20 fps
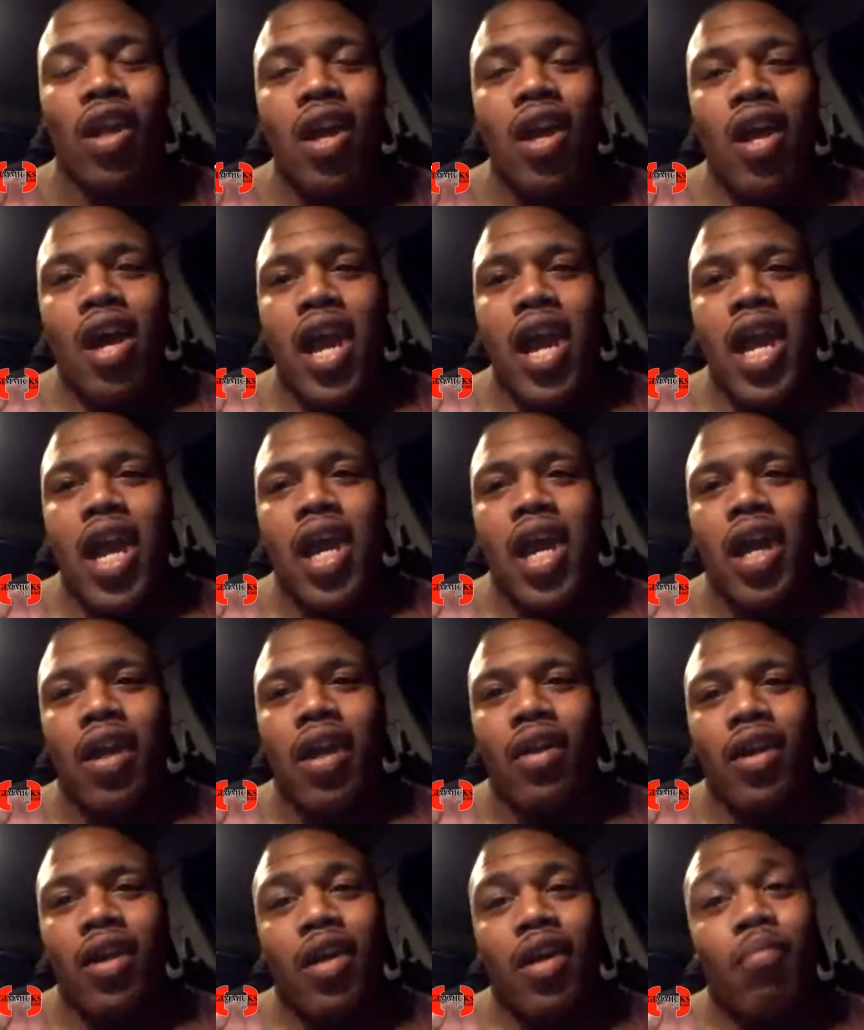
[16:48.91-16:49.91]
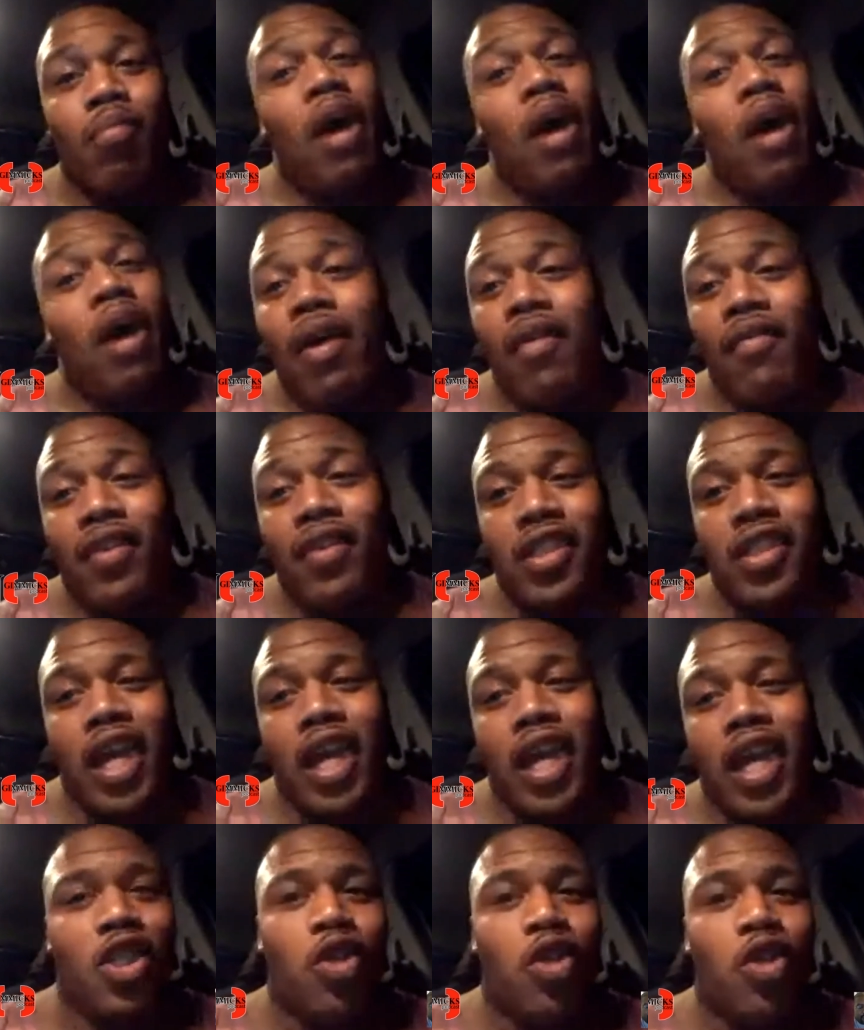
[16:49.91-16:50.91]
And Bob Evans likes to
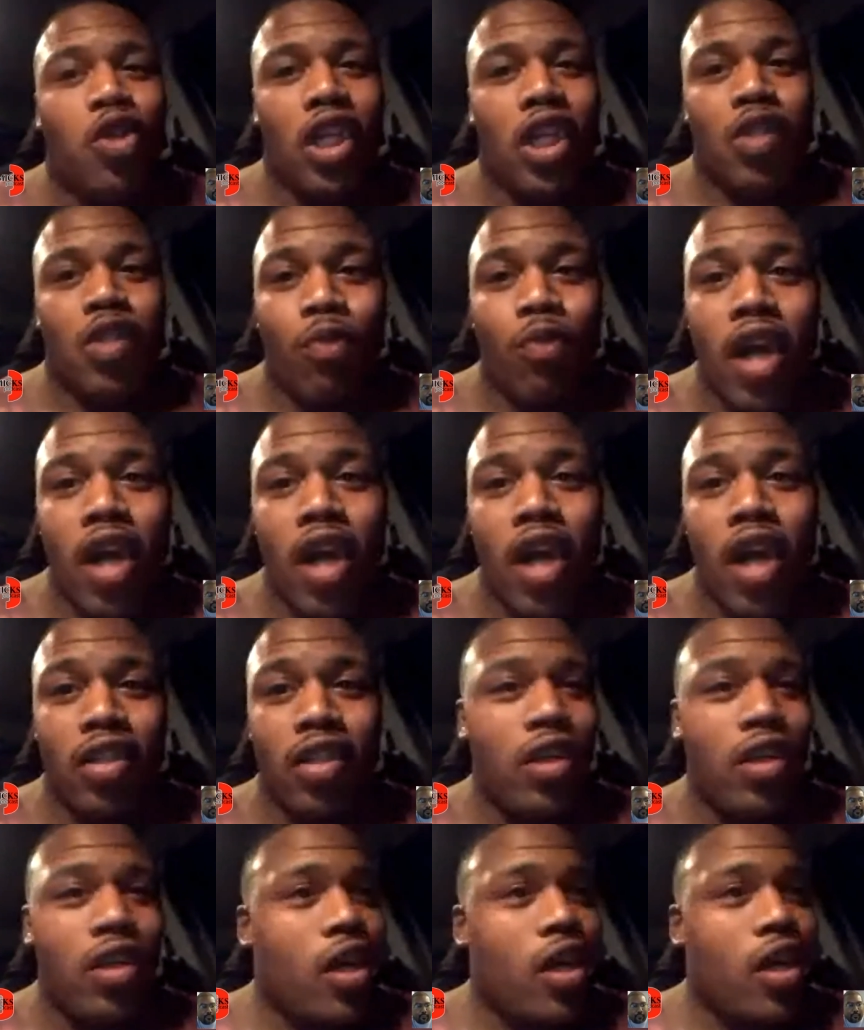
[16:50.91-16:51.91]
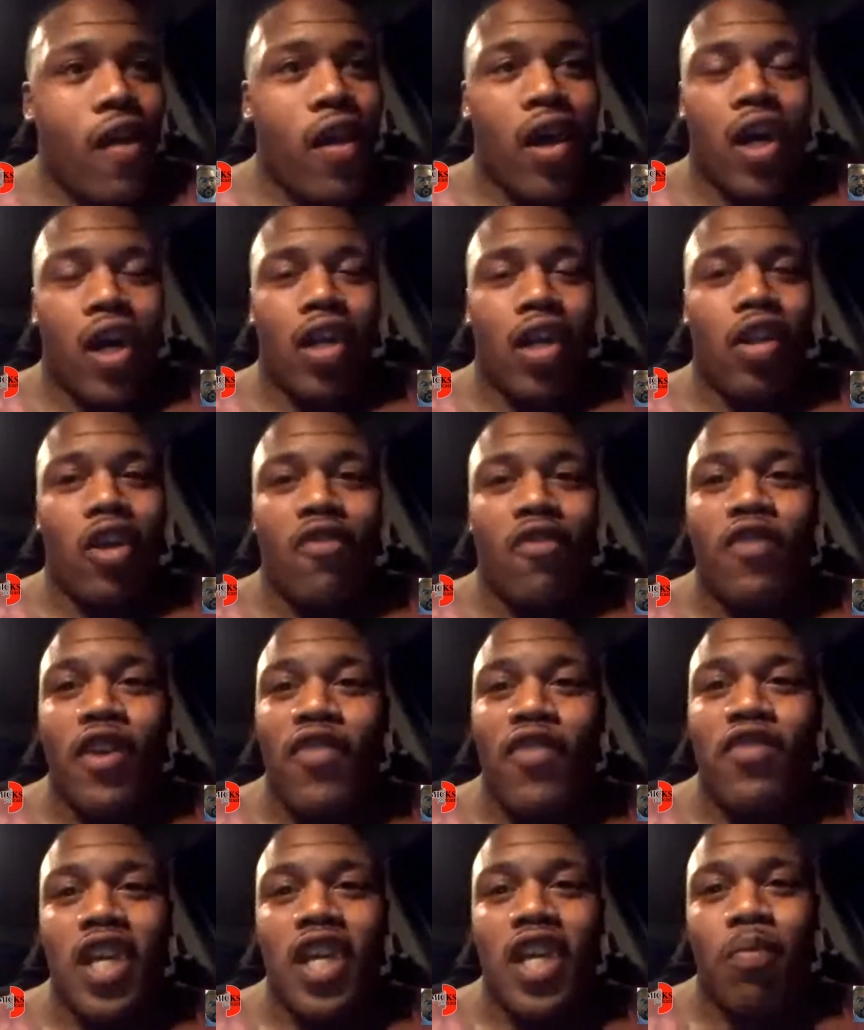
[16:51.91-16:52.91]
use the expression, look
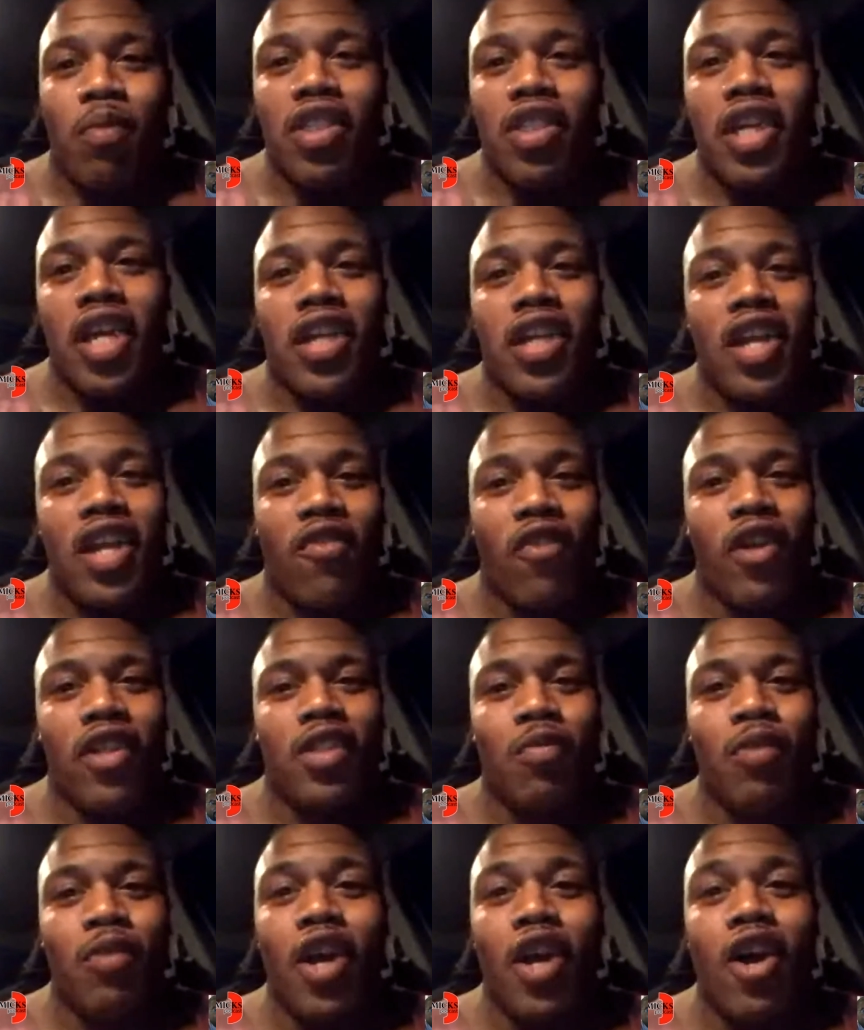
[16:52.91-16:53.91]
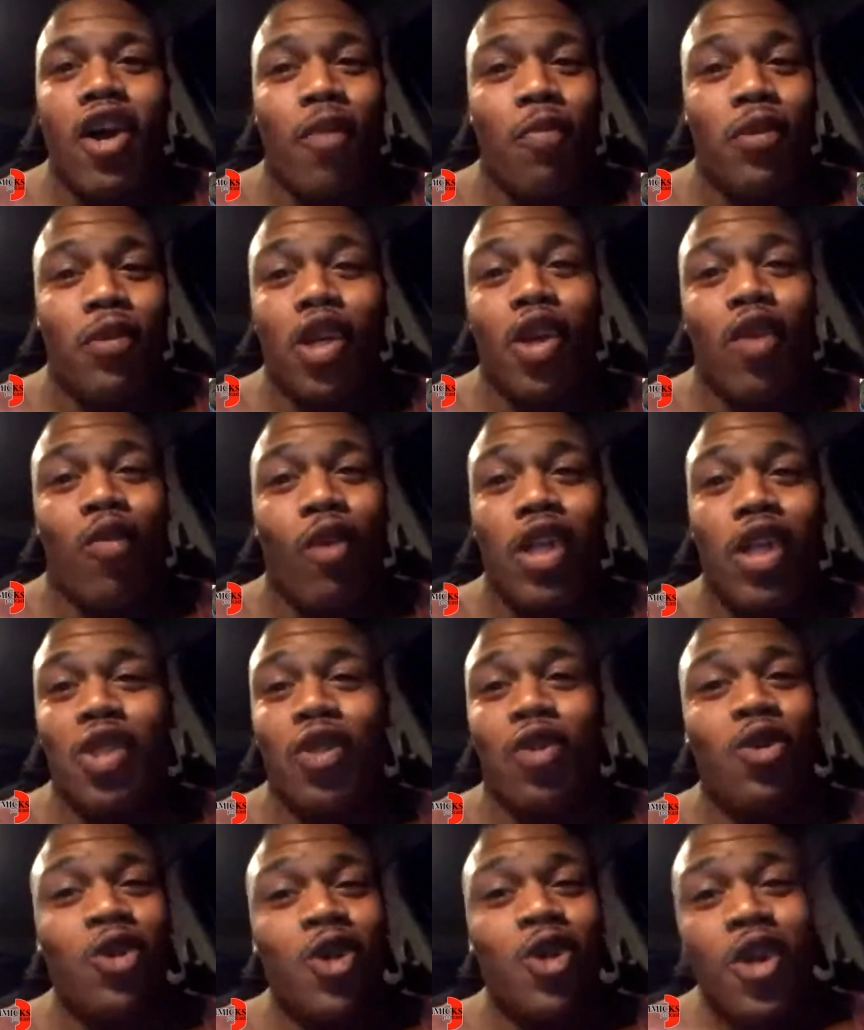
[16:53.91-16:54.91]
15% different to be 100%
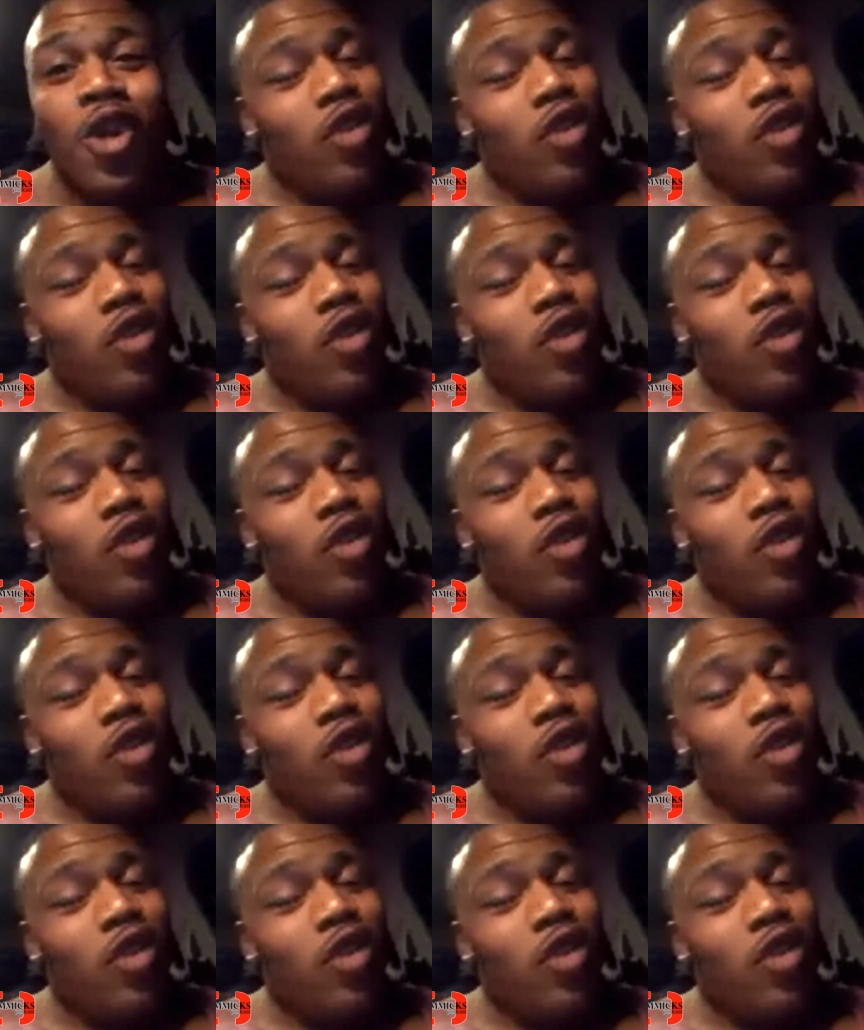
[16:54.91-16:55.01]
original.